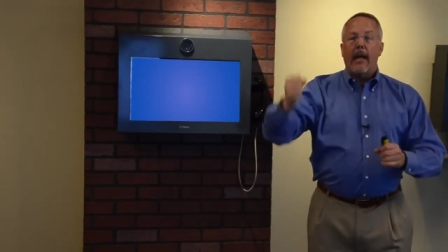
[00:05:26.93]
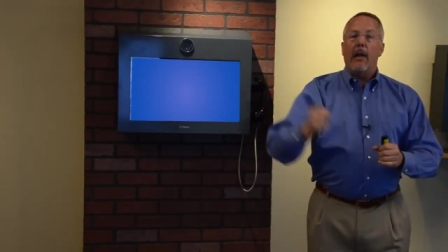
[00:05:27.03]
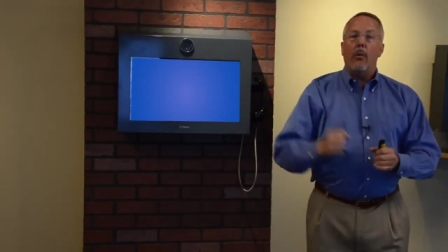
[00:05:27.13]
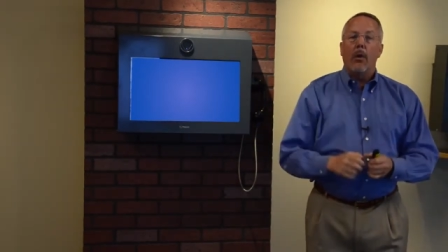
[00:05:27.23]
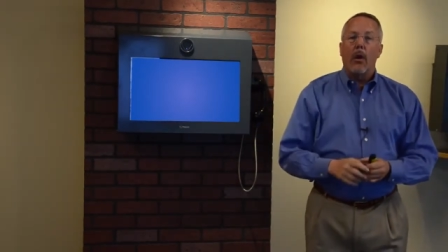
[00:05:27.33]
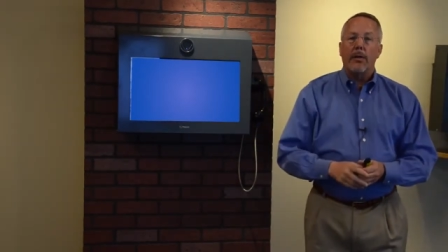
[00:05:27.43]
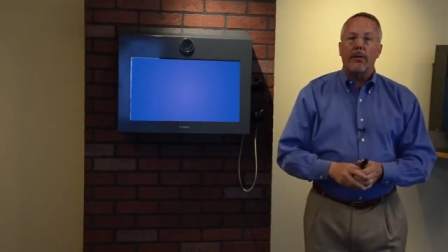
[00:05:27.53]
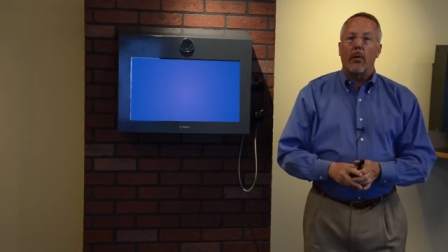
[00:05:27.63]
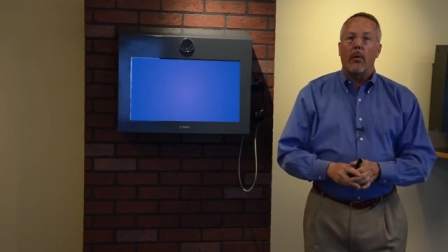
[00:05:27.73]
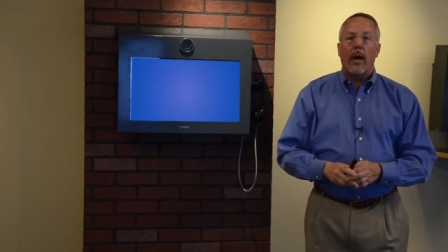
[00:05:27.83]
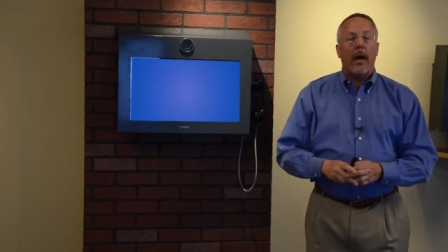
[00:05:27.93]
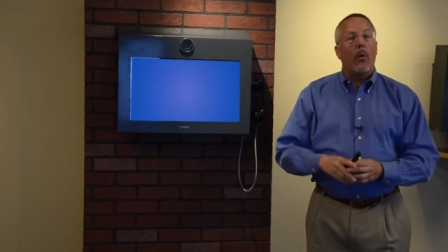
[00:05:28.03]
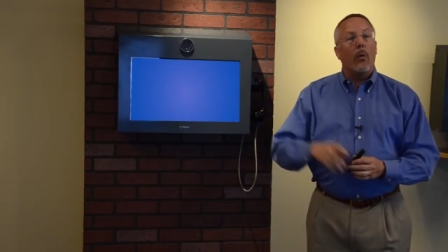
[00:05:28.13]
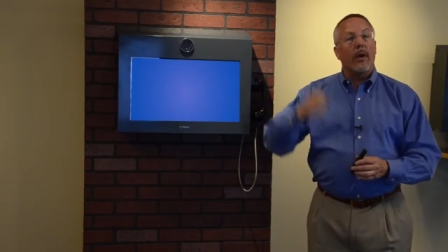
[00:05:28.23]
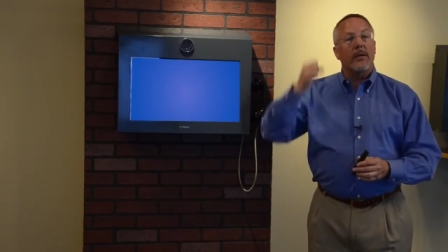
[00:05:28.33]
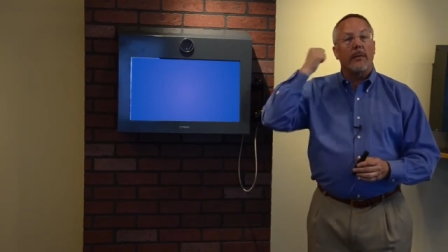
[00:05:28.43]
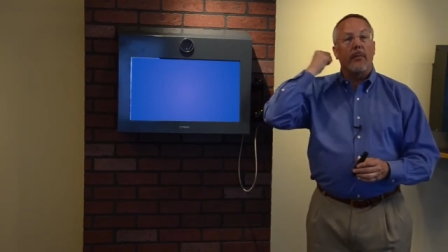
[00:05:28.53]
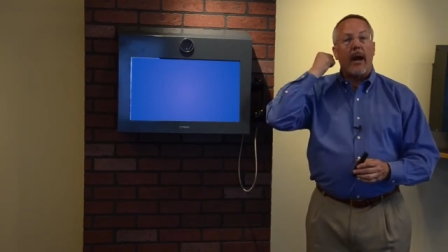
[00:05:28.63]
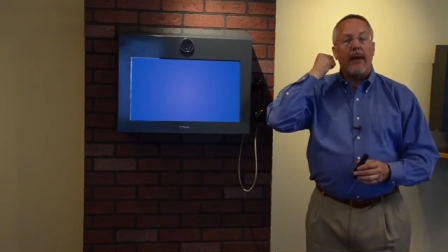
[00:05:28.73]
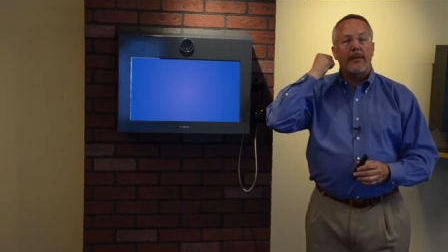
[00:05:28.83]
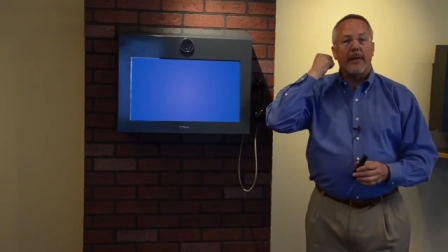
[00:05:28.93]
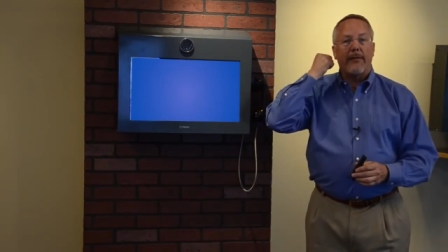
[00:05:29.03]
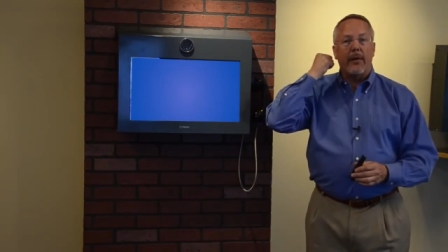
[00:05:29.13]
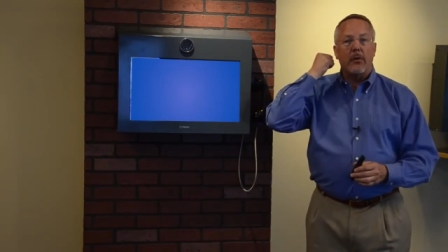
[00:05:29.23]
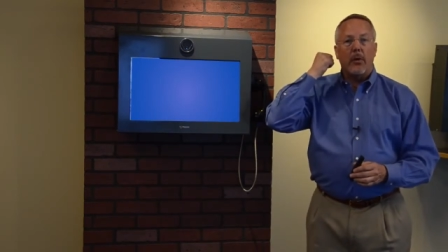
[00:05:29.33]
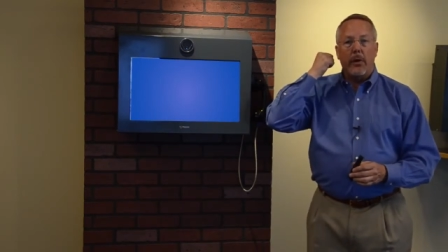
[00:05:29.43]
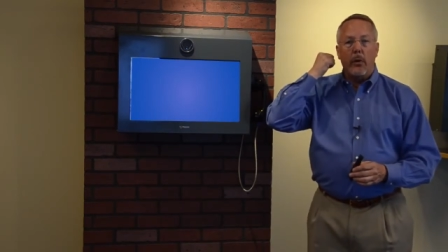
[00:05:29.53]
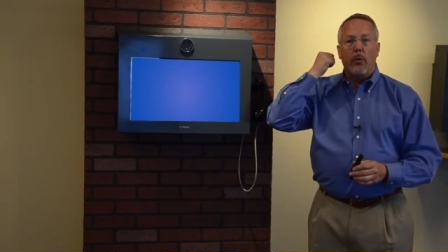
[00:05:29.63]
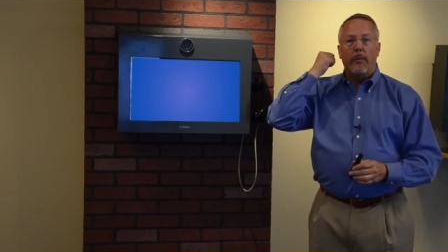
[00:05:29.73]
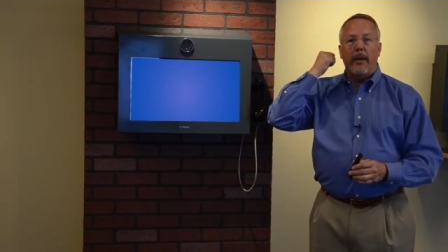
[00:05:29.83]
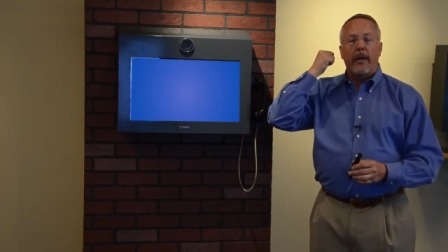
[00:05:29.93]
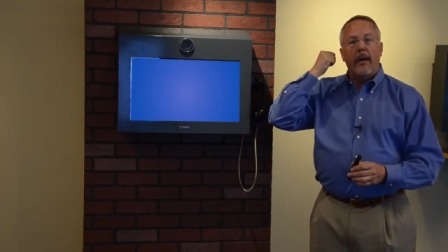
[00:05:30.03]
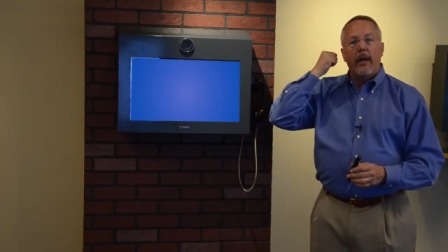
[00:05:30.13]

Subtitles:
it will also work as a privacy feature, and you will be